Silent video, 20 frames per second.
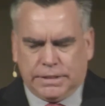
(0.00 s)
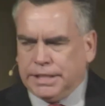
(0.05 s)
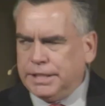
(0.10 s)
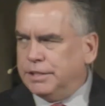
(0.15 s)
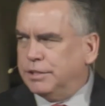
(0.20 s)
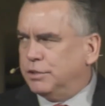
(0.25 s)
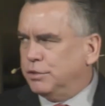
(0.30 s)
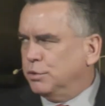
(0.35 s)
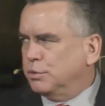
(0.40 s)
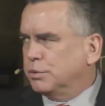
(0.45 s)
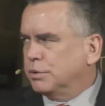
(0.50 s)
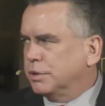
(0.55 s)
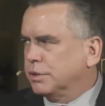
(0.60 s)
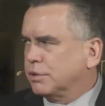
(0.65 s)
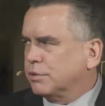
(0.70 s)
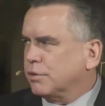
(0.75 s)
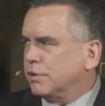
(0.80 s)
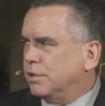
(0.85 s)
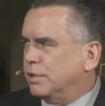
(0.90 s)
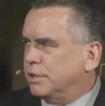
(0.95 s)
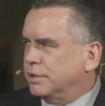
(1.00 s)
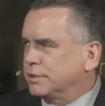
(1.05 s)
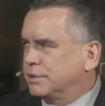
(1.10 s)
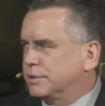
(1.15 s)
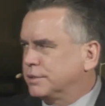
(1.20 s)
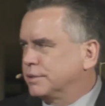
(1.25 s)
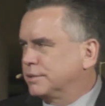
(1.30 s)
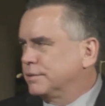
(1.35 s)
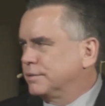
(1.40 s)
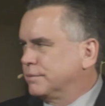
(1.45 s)
He endured the cross
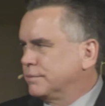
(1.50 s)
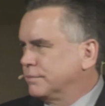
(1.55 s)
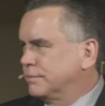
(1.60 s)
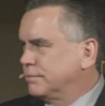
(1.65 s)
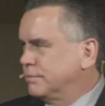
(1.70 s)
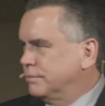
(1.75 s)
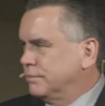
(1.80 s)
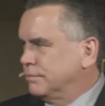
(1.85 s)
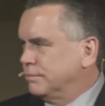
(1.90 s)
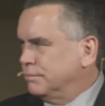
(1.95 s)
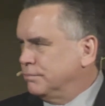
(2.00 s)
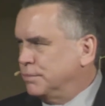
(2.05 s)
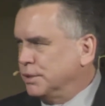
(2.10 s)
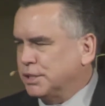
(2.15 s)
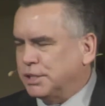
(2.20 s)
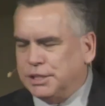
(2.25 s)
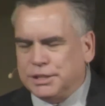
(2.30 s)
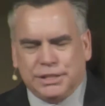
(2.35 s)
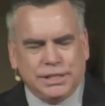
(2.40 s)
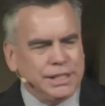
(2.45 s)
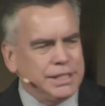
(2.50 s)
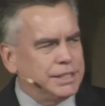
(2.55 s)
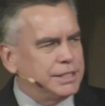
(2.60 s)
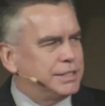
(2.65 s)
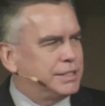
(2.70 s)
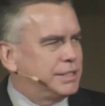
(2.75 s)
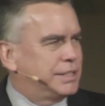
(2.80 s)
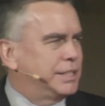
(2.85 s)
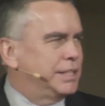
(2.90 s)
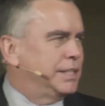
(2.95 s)
because he
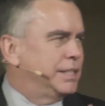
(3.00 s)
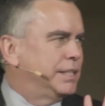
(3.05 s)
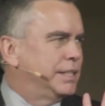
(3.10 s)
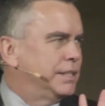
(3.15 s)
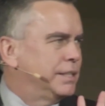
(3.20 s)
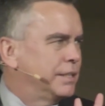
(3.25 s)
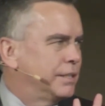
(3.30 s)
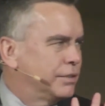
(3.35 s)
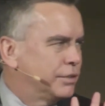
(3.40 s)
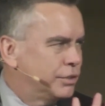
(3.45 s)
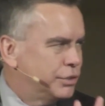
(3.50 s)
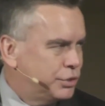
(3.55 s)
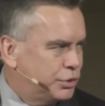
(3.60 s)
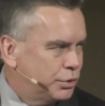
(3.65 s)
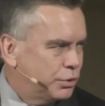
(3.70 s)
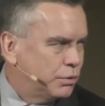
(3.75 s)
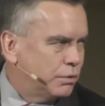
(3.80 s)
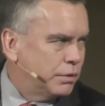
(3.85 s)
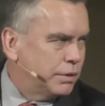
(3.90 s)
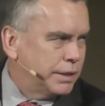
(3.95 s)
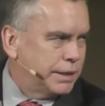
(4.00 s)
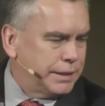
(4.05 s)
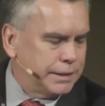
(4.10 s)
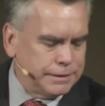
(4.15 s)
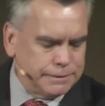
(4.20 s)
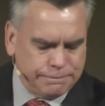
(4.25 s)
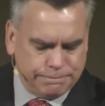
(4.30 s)
could see the joy.